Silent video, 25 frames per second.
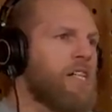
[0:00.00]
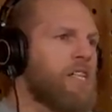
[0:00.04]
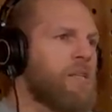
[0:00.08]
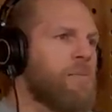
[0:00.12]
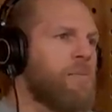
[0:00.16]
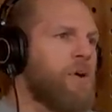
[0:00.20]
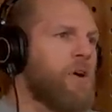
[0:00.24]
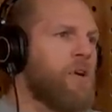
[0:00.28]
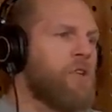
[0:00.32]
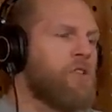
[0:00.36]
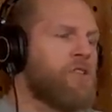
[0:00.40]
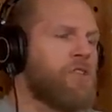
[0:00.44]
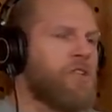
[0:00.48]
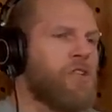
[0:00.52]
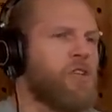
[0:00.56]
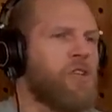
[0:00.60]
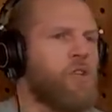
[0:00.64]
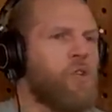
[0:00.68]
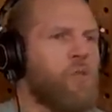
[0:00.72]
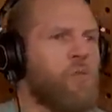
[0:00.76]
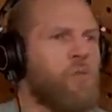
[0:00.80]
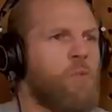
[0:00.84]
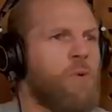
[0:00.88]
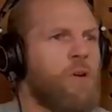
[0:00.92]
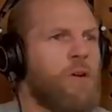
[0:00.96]
as opposed to
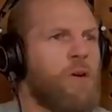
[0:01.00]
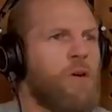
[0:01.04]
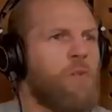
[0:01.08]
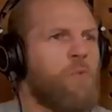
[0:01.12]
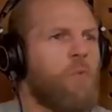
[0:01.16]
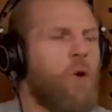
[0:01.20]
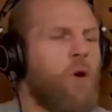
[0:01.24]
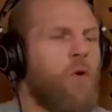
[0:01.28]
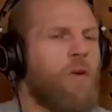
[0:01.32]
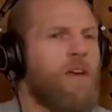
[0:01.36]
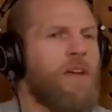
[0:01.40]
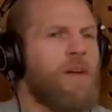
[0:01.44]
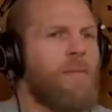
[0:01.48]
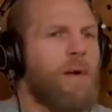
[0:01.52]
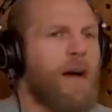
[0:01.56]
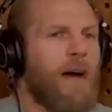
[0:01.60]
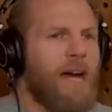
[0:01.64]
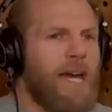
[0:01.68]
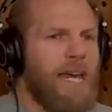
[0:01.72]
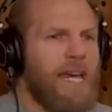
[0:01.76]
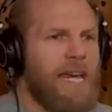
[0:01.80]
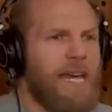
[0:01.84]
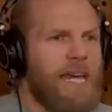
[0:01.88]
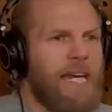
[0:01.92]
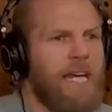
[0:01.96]
you worried
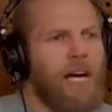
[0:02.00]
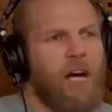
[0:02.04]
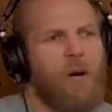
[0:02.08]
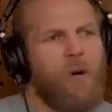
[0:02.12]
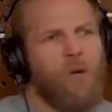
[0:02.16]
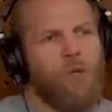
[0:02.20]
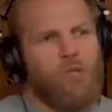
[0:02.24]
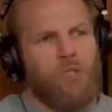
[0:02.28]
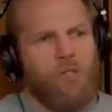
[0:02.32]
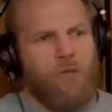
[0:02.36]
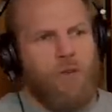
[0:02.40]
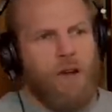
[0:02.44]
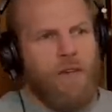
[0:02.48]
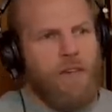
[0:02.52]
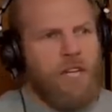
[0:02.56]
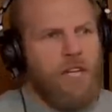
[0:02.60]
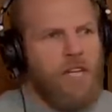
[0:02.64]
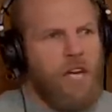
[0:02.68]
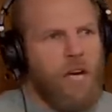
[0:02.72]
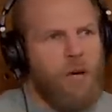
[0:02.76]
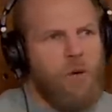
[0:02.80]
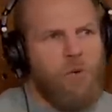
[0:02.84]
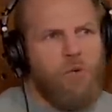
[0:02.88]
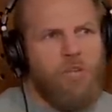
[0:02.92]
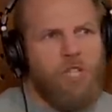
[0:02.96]
about egos or other
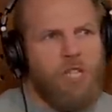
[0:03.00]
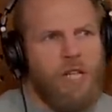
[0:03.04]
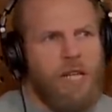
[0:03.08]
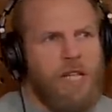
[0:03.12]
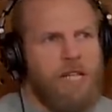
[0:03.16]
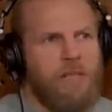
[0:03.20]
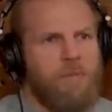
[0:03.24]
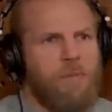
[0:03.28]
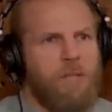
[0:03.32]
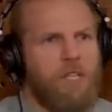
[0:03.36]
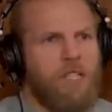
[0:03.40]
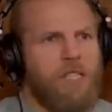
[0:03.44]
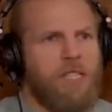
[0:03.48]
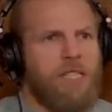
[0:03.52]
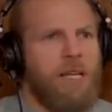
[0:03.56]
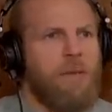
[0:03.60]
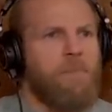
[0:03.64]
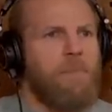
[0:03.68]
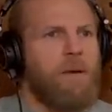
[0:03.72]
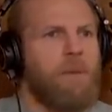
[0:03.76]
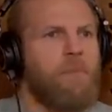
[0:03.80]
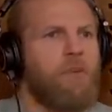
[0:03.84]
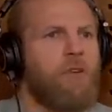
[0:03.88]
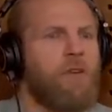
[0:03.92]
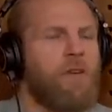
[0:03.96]
coaches, because
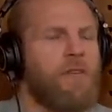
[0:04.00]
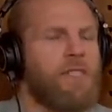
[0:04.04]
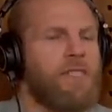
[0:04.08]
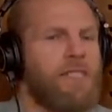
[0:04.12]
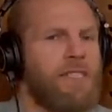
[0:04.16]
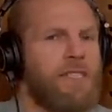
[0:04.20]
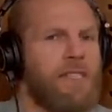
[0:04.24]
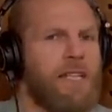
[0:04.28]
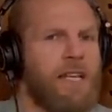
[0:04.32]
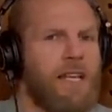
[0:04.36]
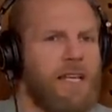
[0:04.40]
some people are